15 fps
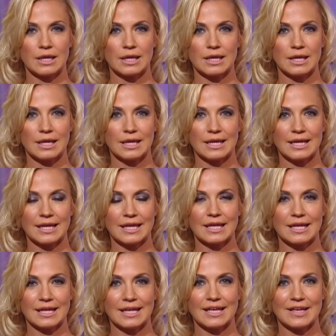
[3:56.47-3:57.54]

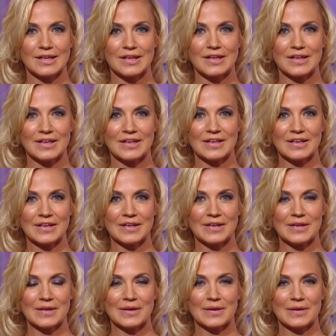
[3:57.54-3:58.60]

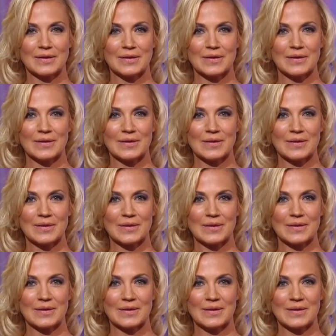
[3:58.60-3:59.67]

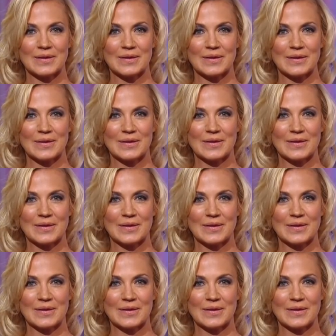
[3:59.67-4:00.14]
The person shown says nothing.